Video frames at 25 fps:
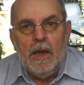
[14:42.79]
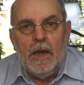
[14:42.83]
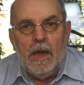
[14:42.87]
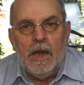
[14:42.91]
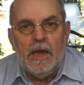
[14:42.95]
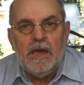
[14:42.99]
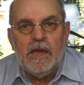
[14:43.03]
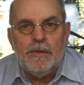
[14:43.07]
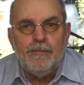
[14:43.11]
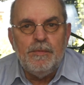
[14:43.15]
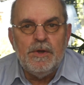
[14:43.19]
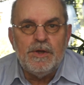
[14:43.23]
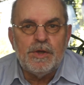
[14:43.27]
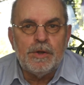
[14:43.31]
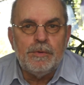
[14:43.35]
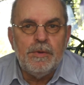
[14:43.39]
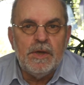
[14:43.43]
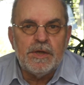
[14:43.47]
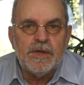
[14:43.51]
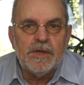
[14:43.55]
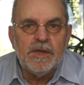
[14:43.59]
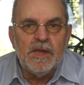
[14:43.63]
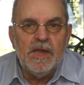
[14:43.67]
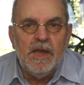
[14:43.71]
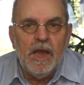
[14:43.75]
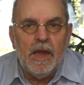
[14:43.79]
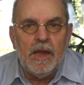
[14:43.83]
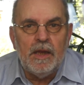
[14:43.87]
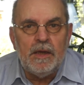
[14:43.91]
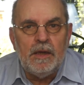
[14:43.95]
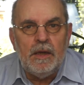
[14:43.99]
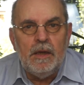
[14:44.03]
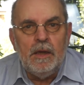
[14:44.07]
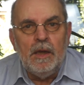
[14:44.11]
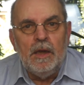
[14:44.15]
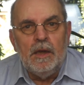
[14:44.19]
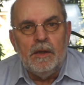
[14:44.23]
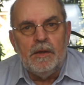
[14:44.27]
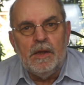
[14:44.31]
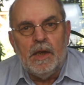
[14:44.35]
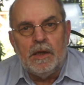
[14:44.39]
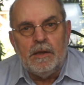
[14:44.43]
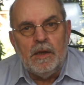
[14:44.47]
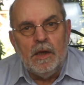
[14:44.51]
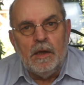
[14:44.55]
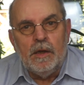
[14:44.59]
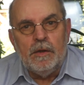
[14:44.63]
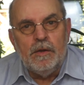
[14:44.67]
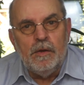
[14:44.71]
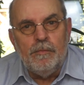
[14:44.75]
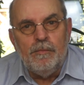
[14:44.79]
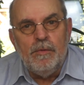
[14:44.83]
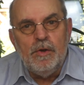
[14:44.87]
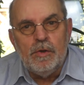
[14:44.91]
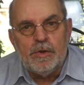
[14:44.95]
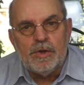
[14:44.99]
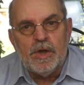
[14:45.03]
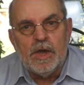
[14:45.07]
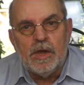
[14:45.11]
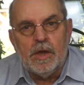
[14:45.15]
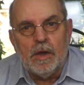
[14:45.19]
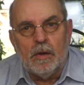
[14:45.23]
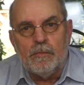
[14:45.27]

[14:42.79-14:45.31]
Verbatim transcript: And let me stress again that the music